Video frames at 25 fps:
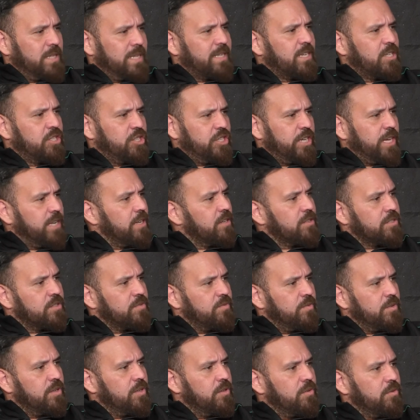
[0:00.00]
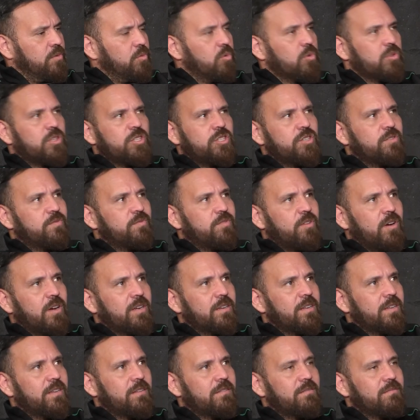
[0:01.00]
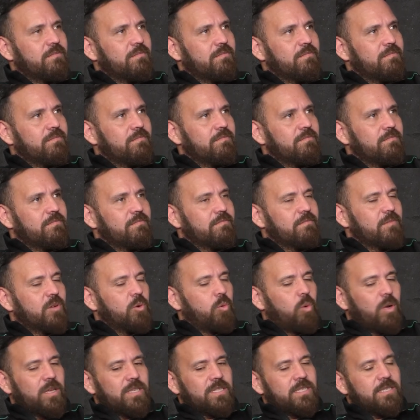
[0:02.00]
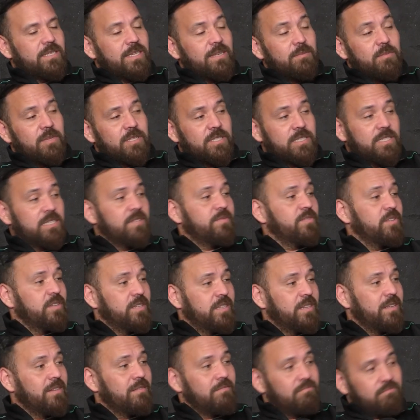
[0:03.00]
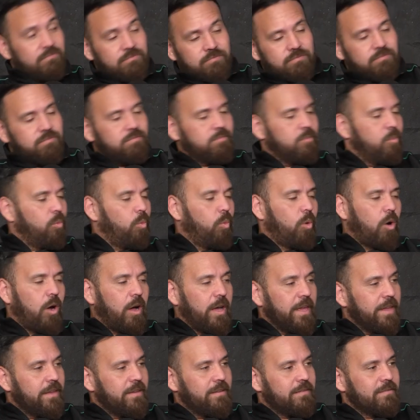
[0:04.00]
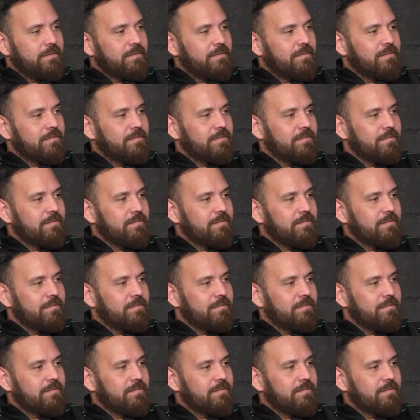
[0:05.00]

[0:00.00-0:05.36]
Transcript: Was that a challenge for you, or did you find it quite seamless? And if you did, why?